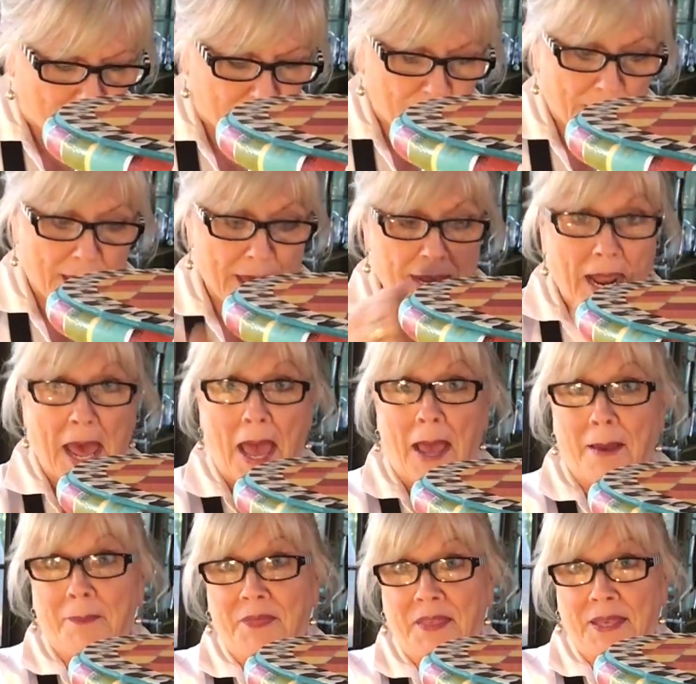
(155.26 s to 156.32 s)
but
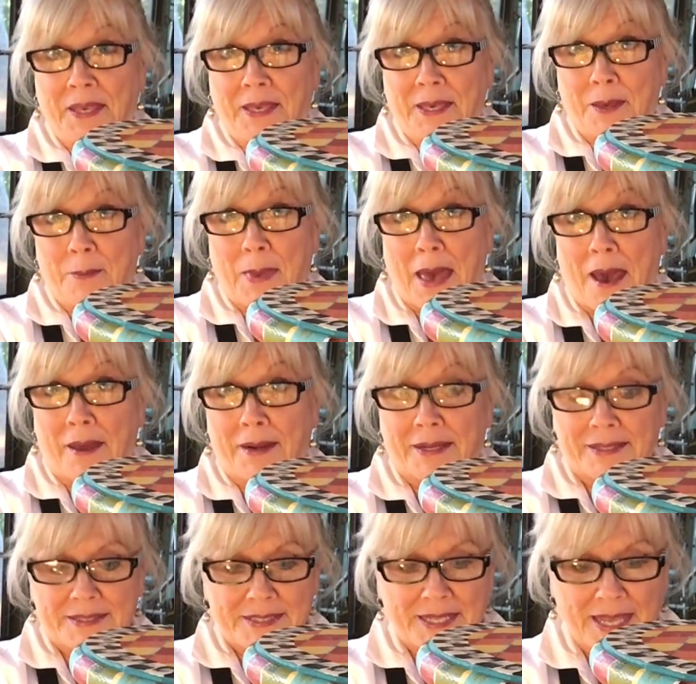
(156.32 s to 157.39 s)
I'm thinking about
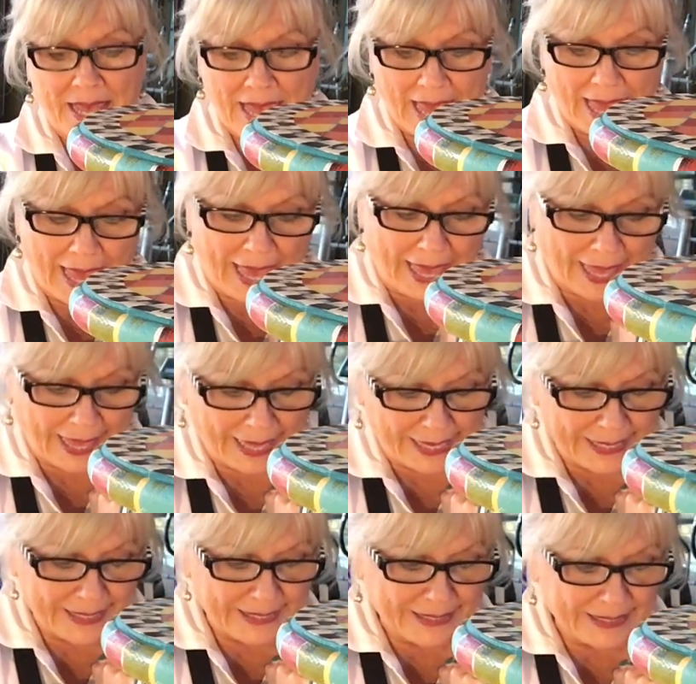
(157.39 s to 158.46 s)
it,
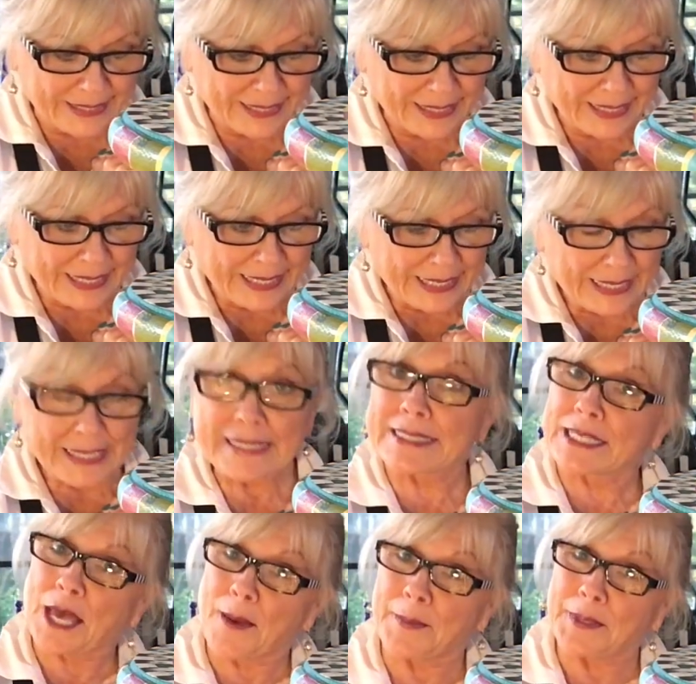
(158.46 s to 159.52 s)
and it's
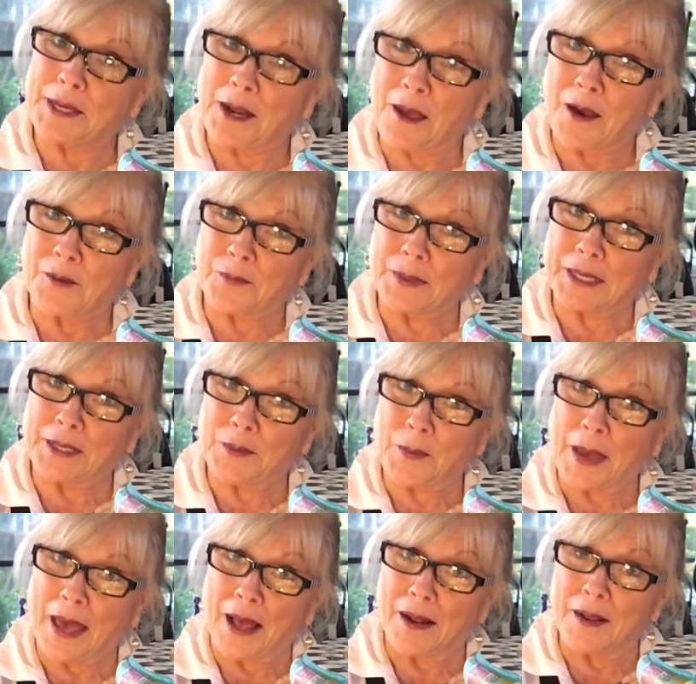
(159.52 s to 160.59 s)
coming along really
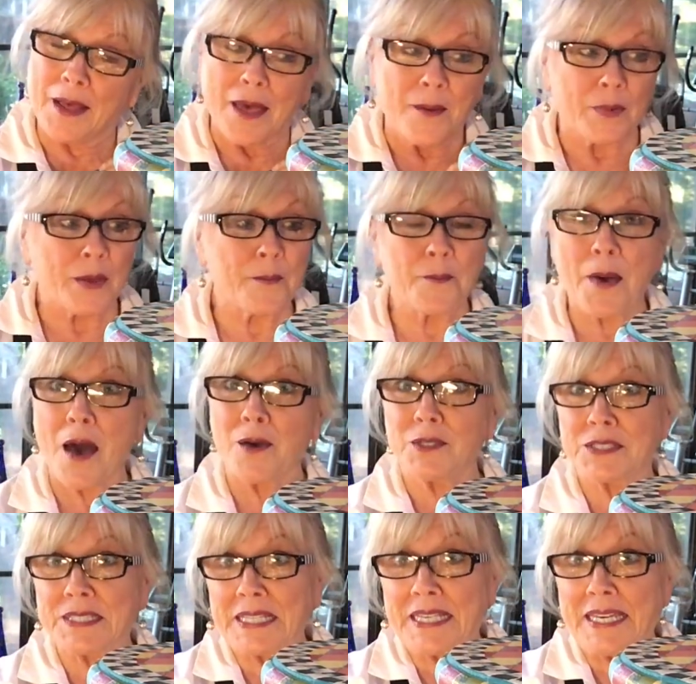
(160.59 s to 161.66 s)
well. But
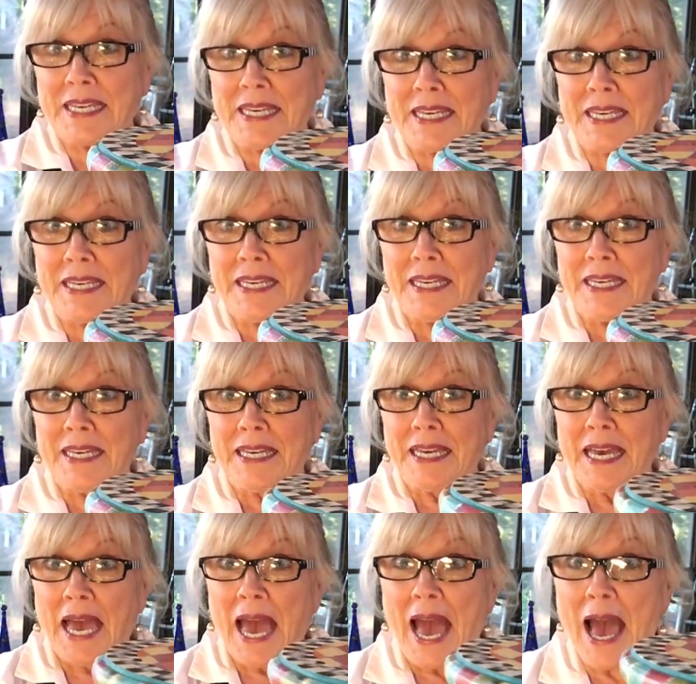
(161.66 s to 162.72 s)
mostly,
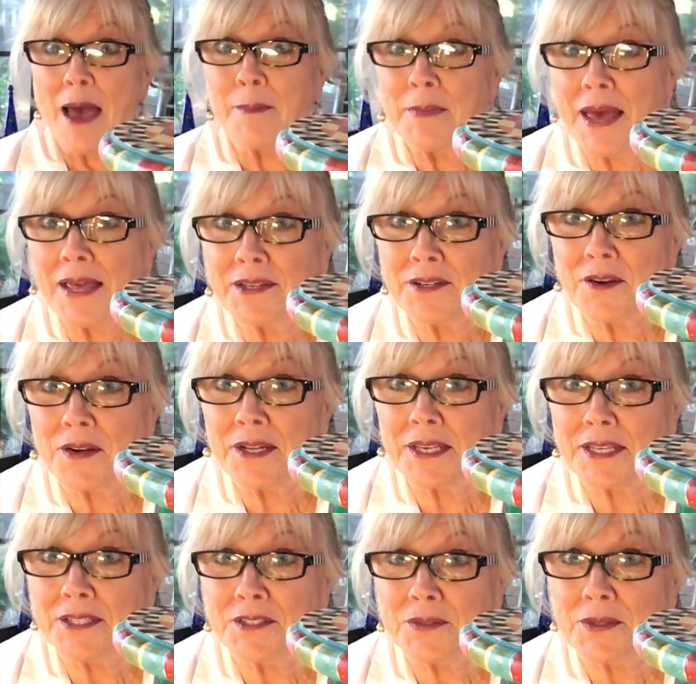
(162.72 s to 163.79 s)
I'm not turning
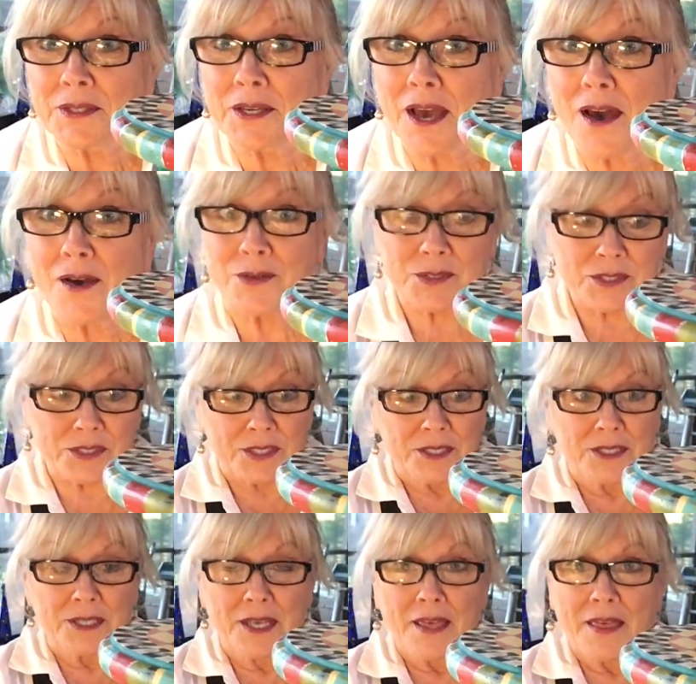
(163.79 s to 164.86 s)
into a ghost.
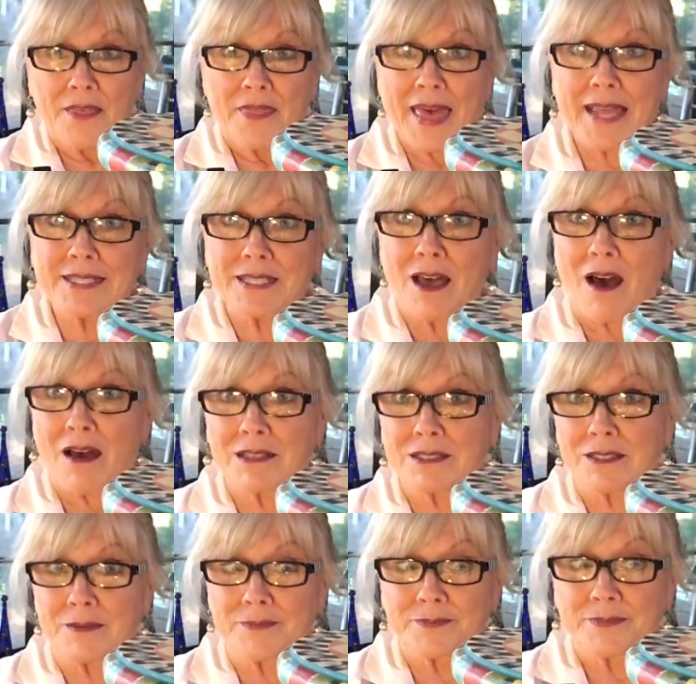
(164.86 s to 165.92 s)
That's
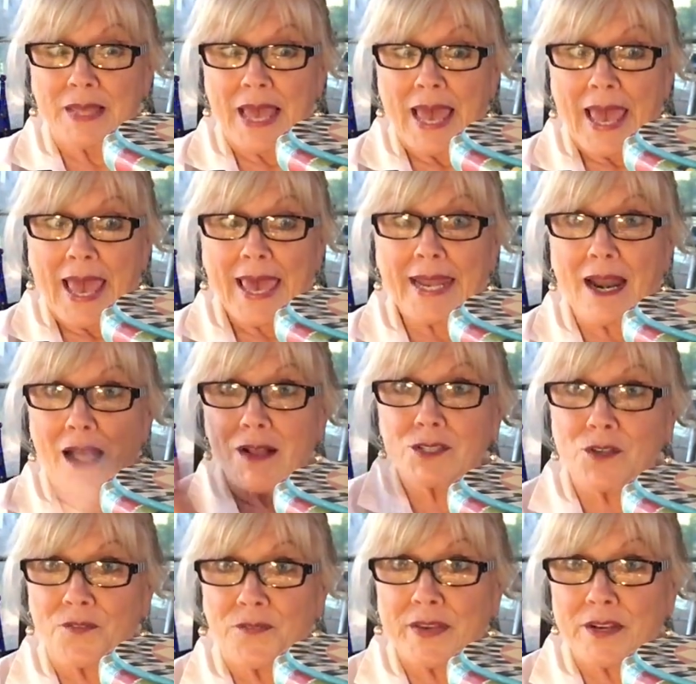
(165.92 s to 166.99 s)
awesome. And I
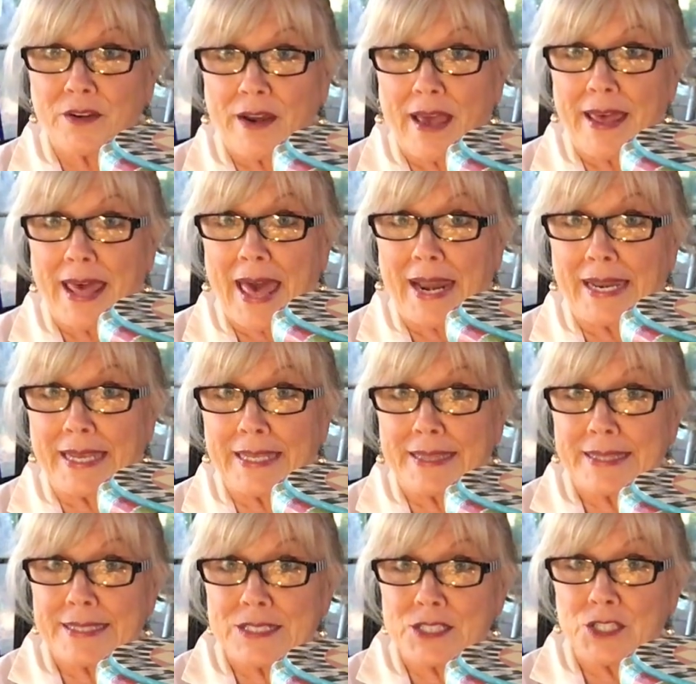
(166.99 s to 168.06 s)
also figured out how to
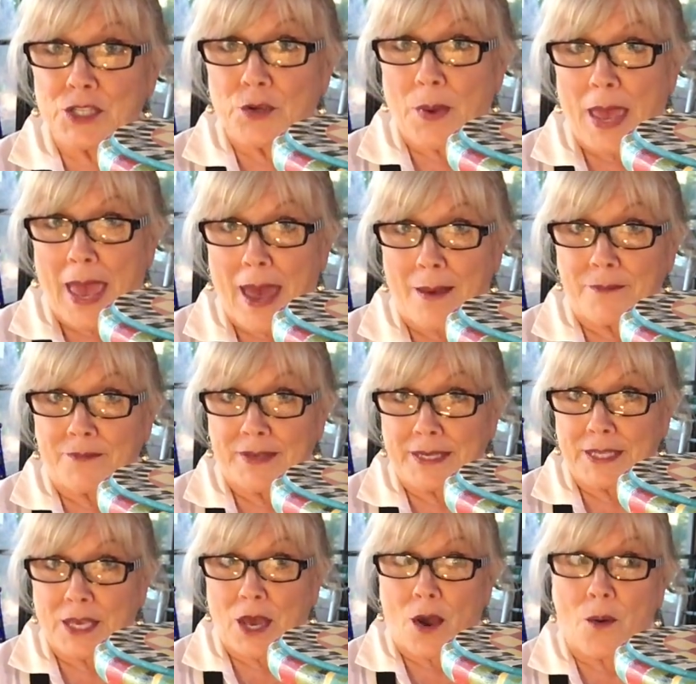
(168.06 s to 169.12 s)
get this new app
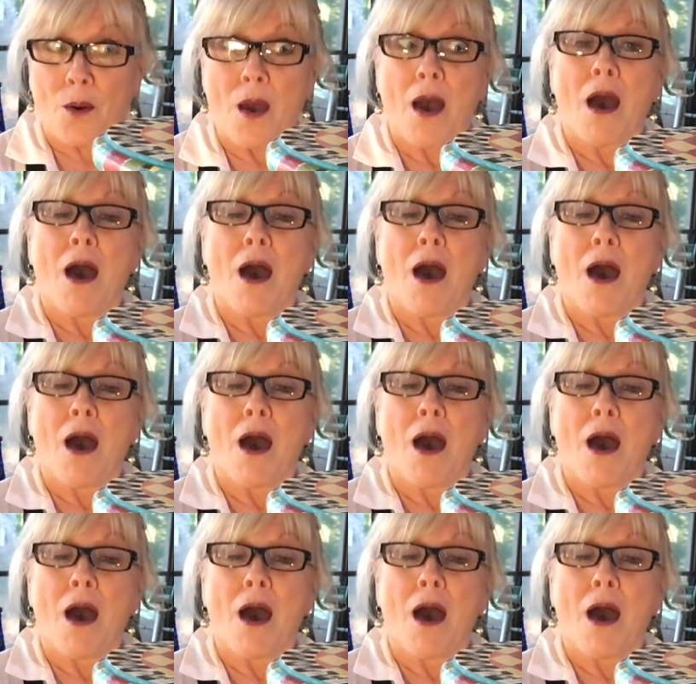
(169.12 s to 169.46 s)
Video